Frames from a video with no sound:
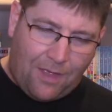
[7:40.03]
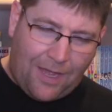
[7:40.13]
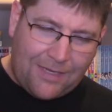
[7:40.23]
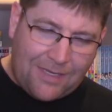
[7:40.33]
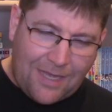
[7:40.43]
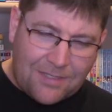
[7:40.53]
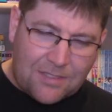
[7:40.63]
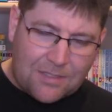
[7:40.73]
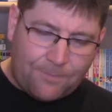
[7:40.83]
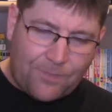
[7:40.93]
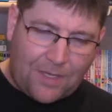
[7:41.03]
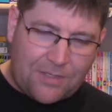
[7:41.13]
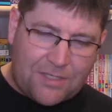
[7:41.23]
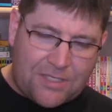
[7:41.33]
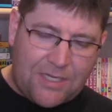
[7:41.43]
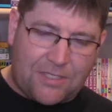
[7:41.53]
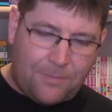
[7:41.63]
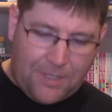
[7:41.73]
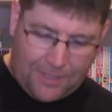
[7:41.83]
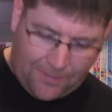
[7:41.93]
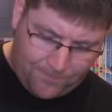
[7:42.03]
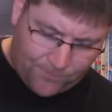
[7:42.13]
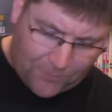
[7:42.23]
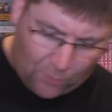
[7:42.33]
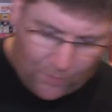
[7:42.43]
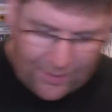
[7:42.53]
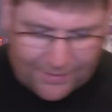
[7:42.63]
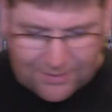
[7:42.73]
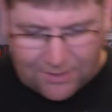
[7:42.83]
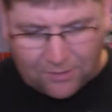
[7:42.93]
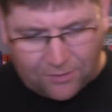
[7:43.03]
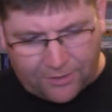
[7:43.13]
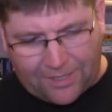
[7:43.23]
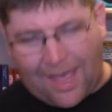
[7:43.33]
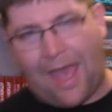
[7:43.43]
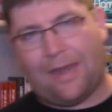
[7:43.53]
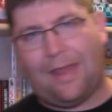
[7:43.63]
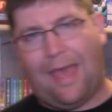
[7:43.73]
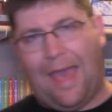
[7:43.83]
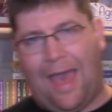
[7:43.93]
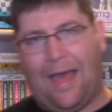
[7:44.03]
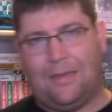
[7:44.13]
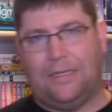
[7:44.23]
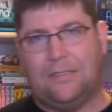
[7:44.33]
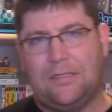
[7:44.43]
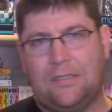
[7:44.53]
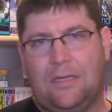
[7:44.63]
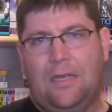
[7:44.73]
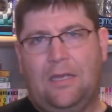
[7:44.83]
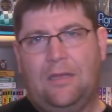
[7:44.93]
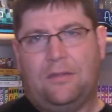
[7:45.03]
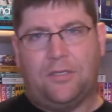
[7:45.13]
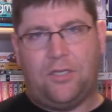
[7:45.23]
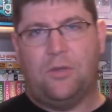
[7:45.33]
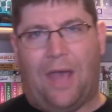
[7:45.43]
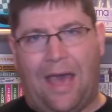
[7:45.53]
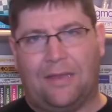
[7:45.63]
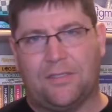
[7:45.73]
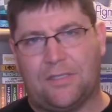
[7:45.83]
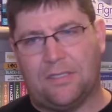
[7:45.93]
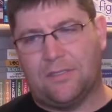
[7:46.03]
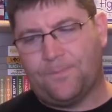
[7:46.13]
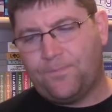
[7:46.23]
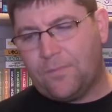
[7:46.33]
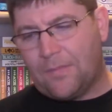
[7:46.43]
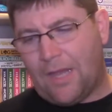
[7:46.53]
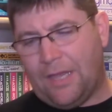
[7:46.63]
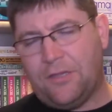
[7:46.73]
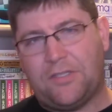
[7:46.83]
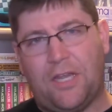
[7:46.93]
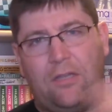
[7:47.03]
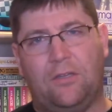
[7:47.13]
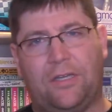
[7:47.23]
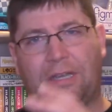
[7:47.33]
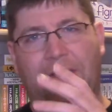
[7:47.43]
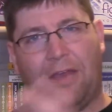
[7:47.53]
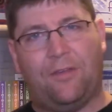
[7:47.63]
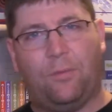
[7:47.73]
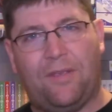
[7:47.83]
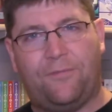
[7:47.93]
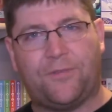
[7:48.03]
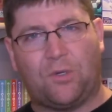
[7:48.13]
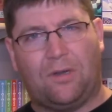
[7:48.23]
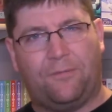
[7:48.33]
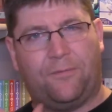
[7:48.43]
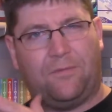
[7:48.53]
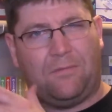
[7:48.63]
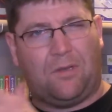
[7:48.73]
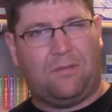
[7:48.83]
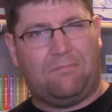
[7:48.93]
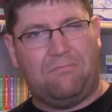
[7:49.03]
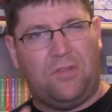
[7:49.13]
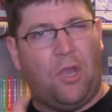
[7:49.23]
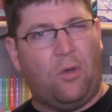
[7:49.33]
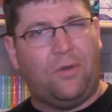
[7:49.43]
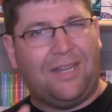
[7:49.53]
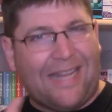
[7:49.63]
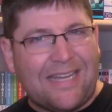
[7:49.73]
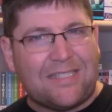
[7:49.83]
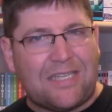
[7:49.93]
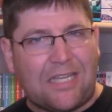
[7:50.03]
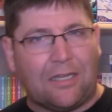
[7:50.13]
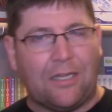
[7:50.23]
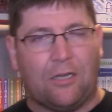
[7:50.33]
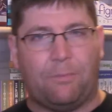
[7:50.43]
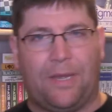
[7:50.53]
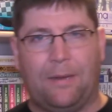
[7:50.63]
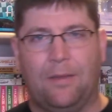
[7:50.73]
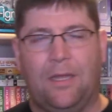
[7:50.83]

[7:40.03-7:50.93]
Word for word: I guess see to me, when I take a look at Alice, the two Alices, and you take a look at now that we've sort of known Lacie a little bit,